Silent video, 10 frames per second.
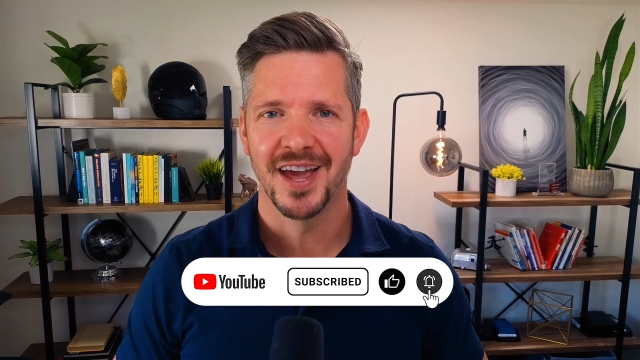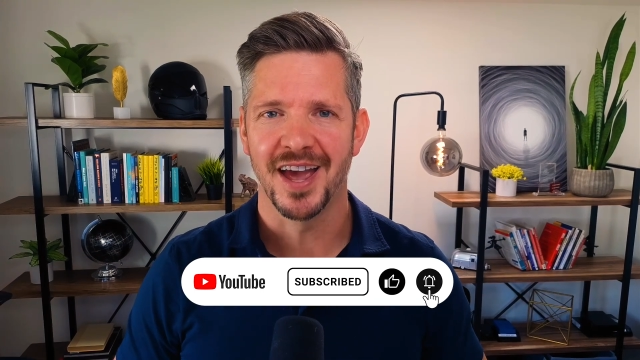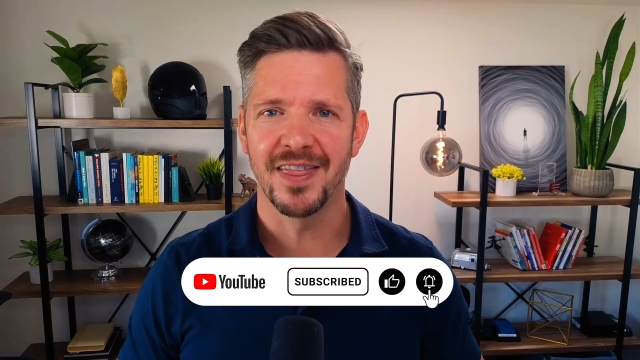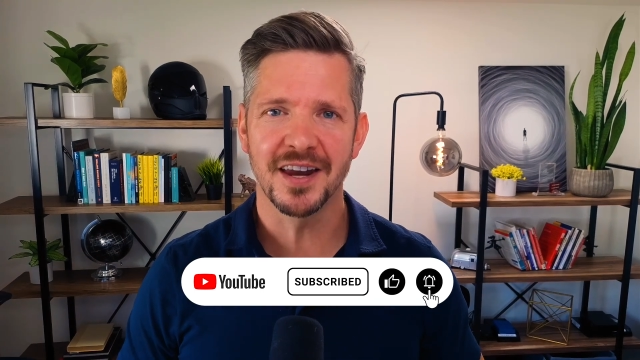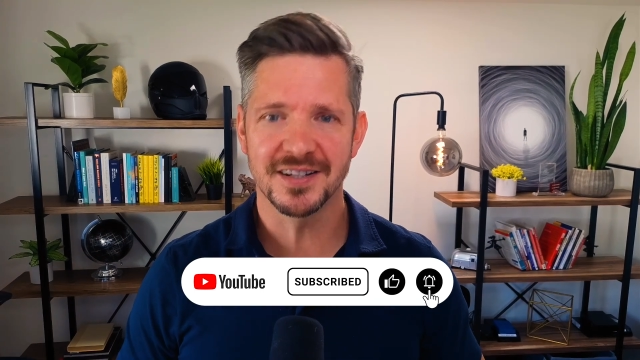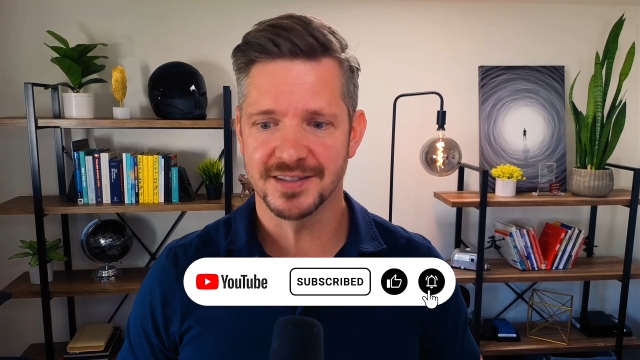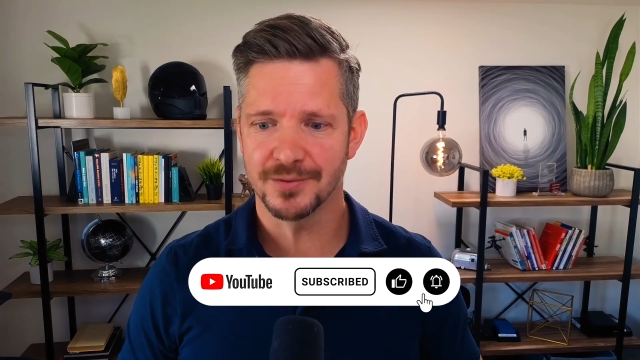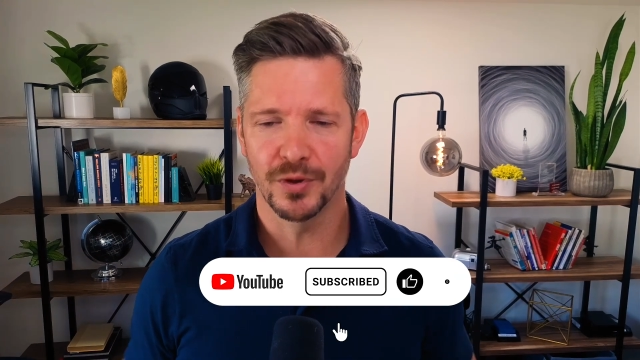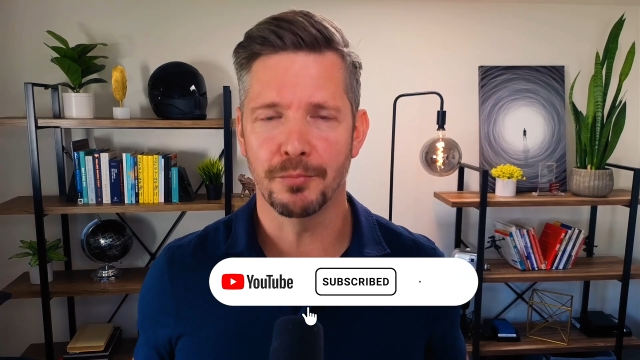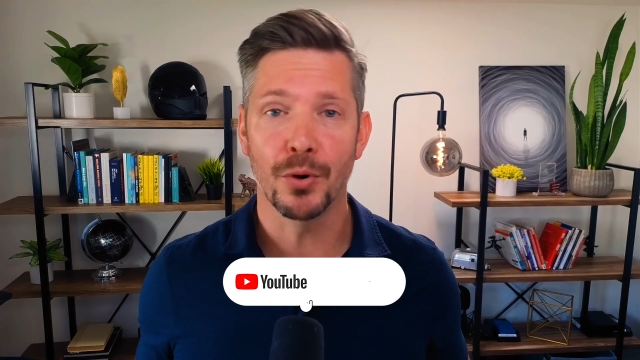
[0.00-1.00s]
And that
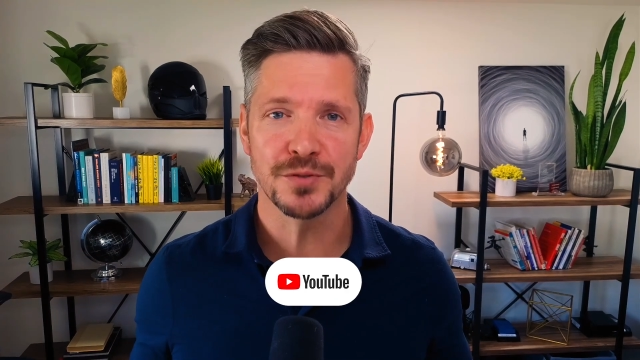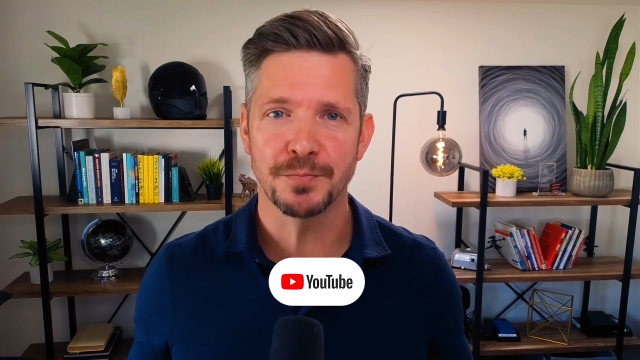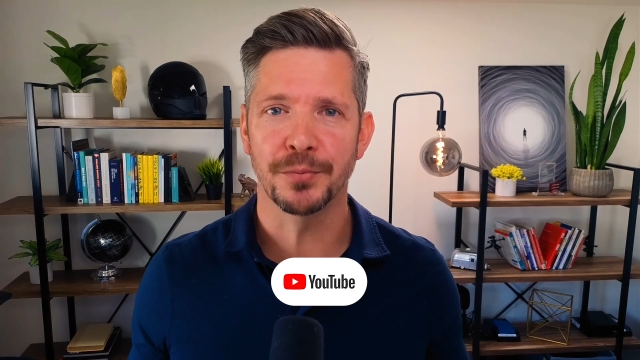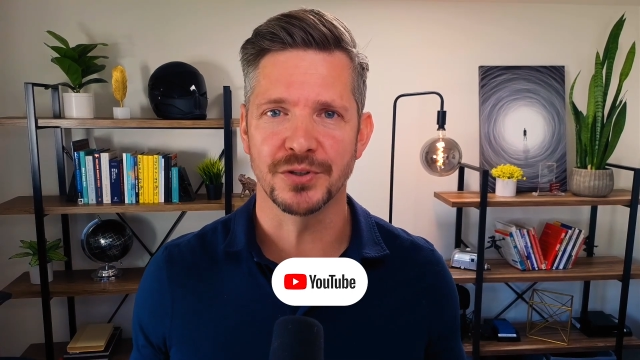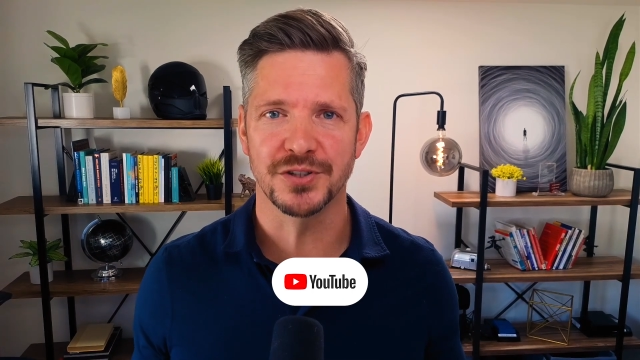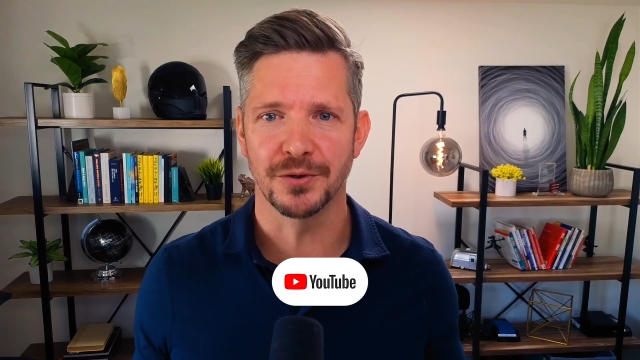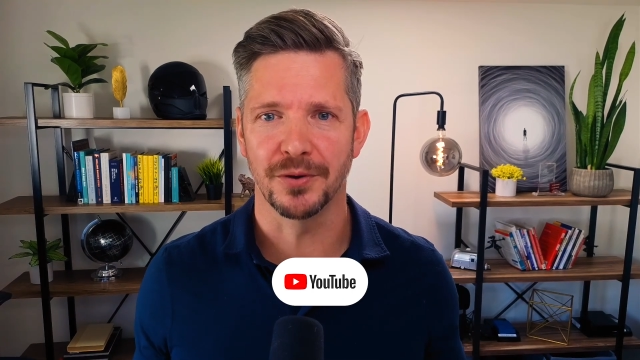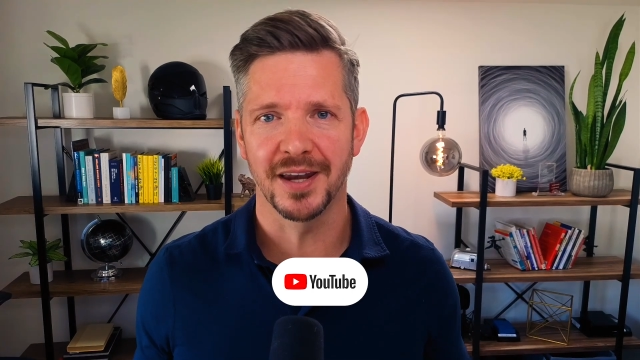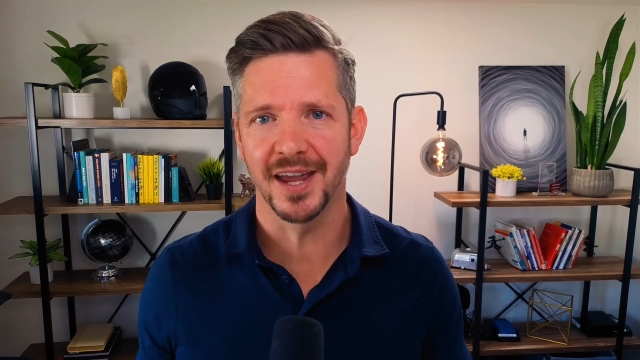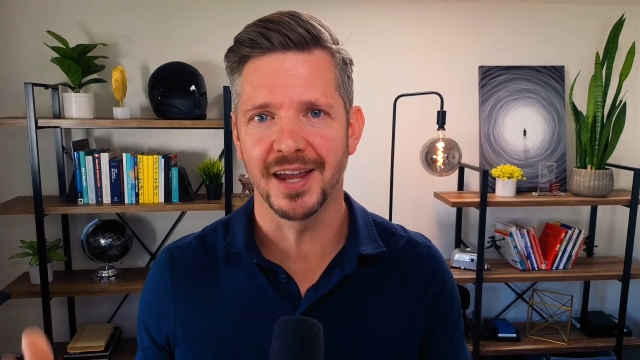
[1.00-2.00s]
is what most people do.
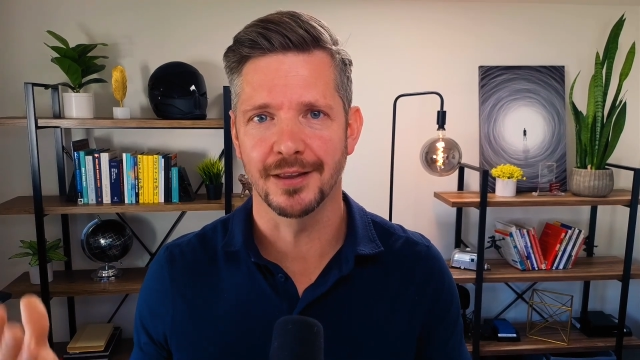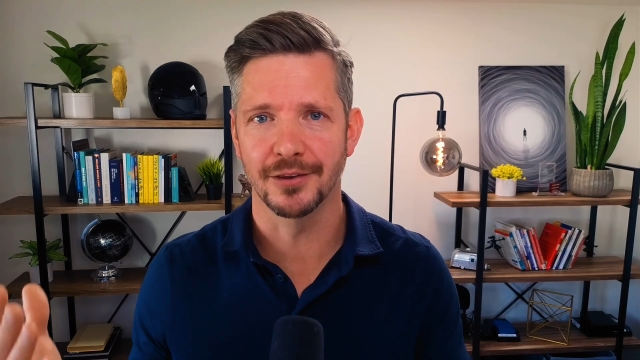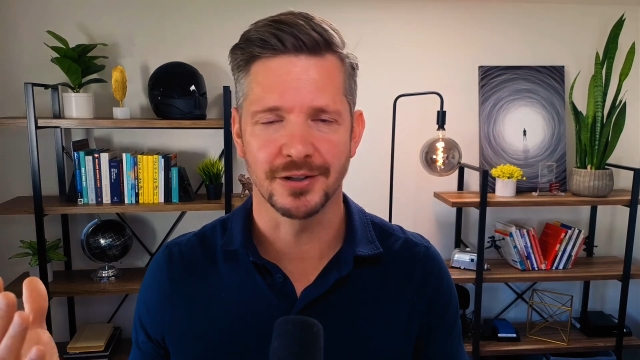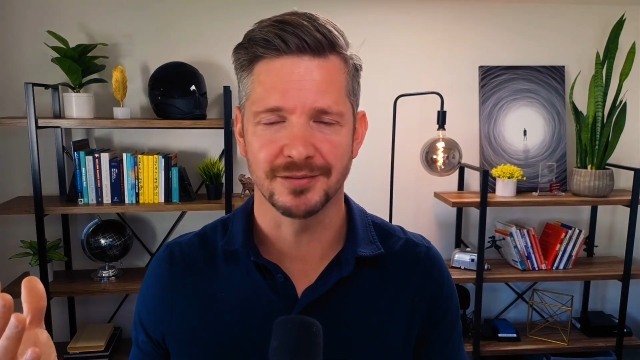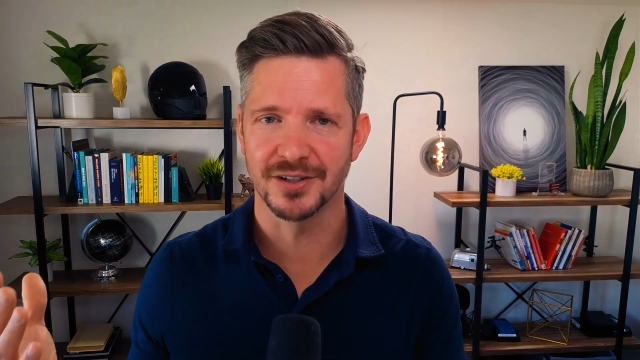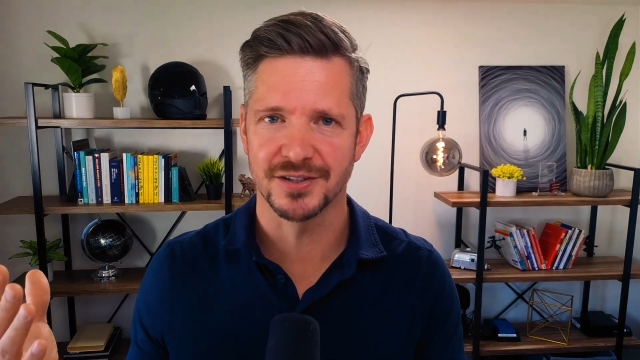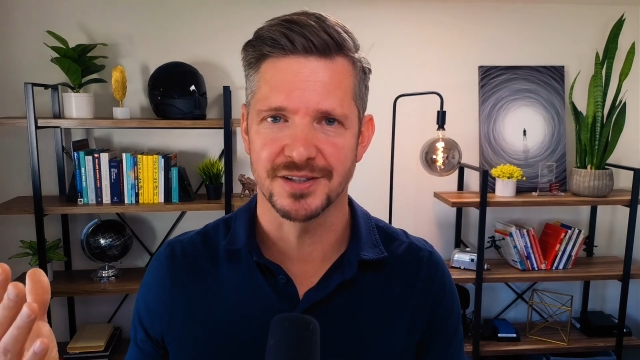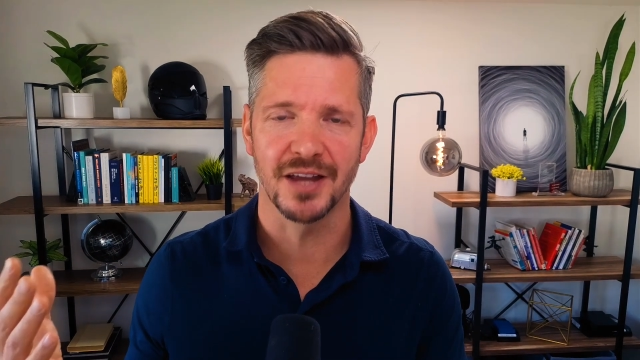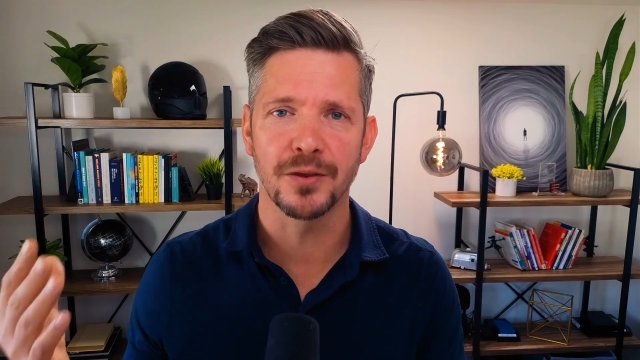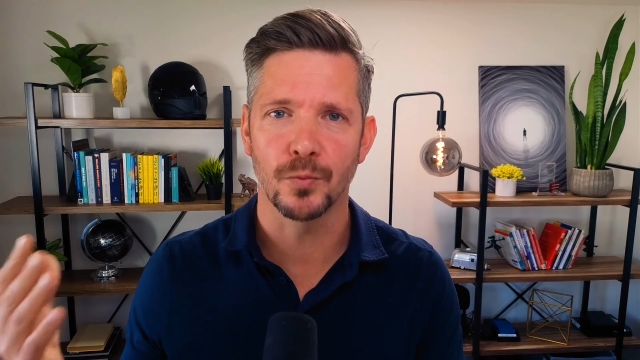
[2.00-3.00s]
And hey, look,
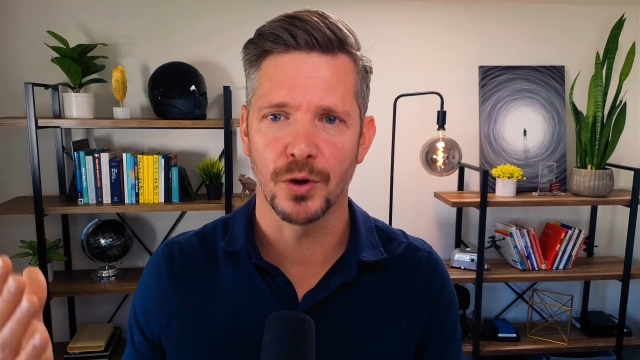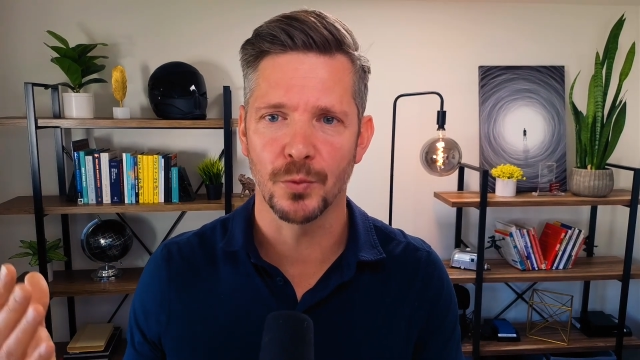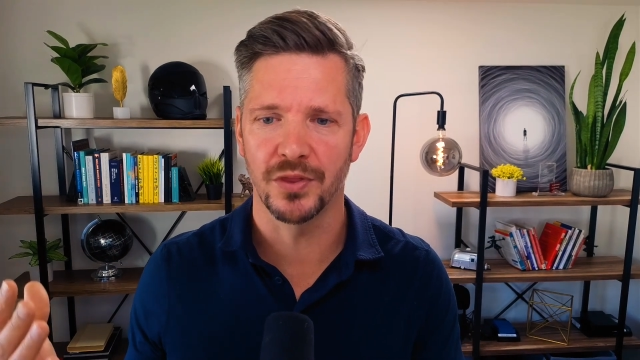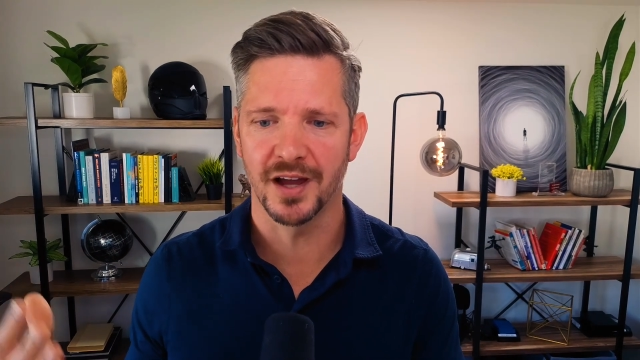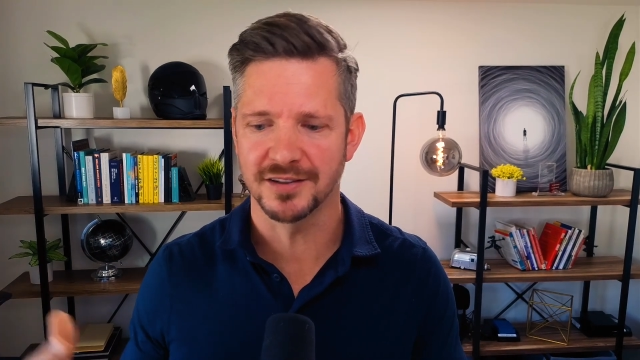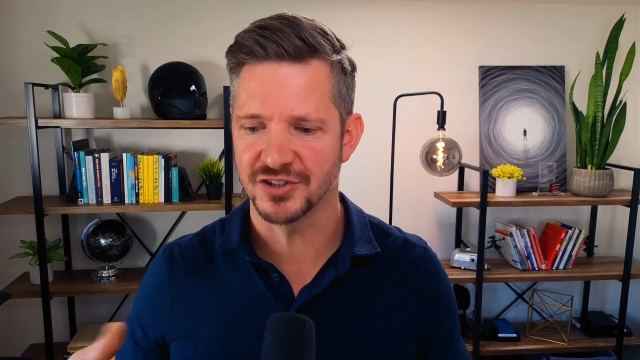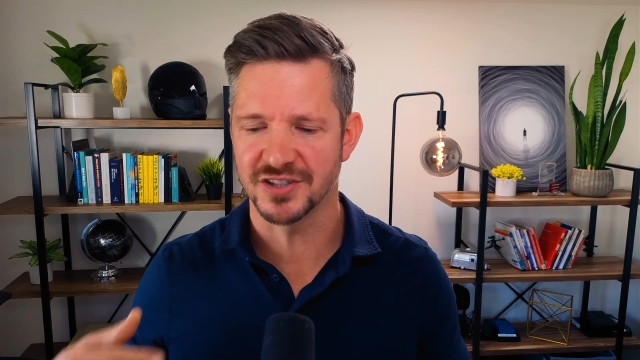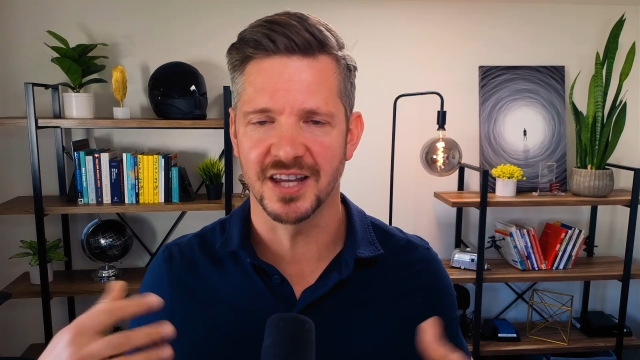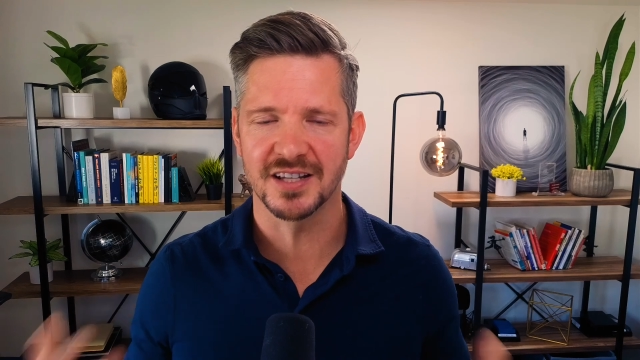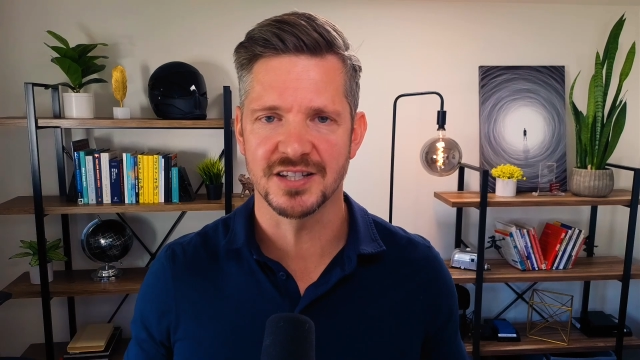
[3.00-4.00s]
there's nothing wrong with that.
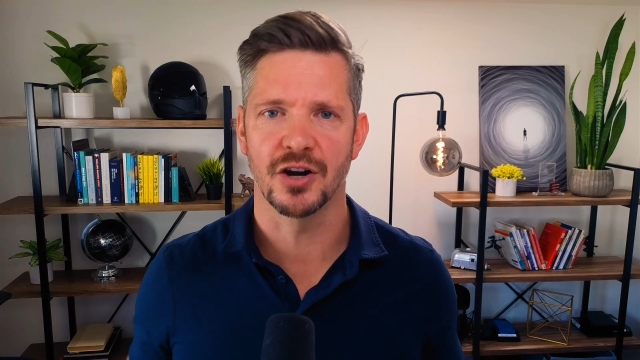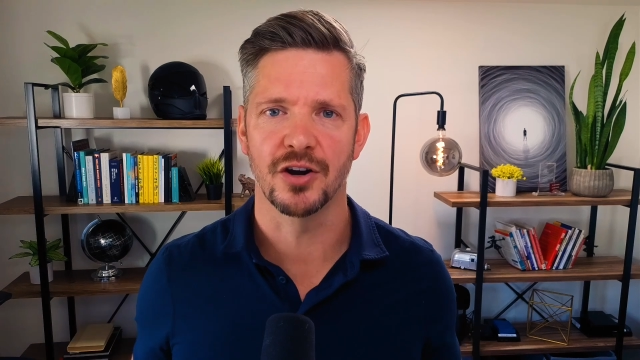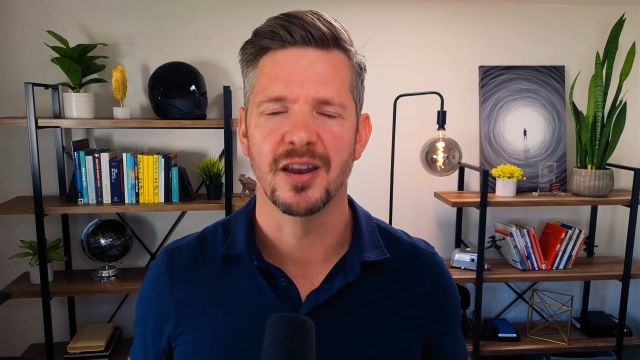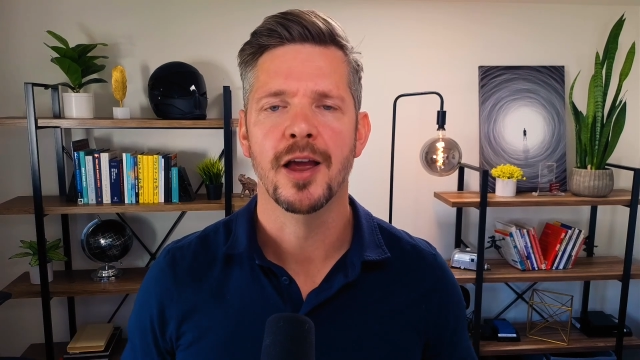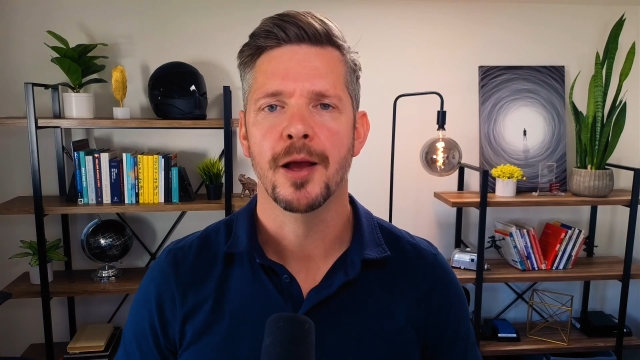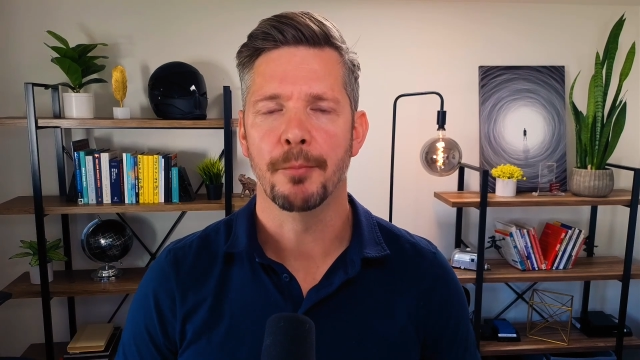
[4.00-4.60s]
Just get it started.